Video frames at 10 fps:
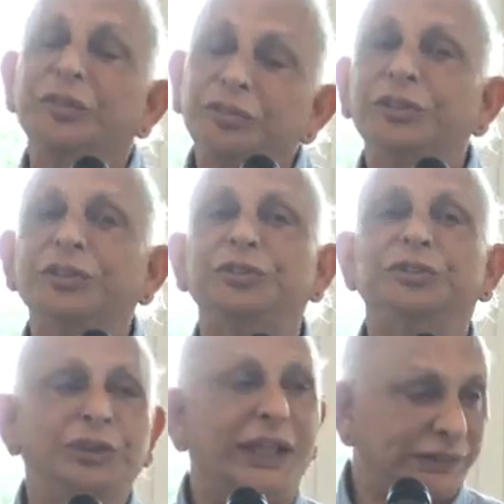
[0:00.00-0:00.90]
Before you
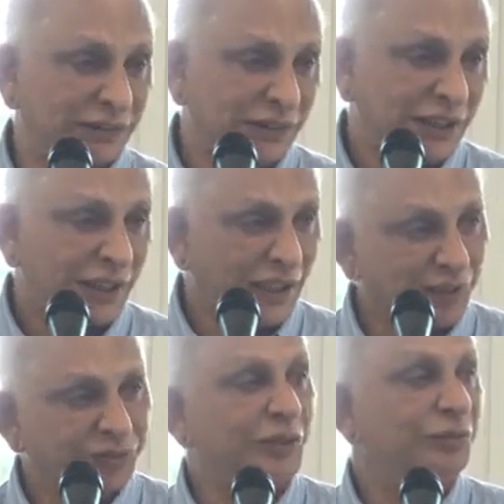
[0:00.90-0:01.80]
do that,
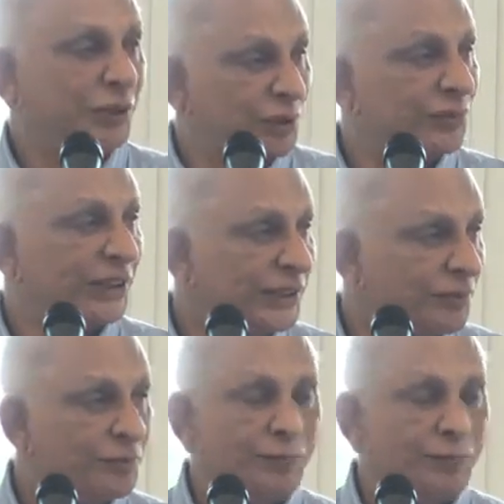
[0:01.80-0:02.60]
after Brahmari,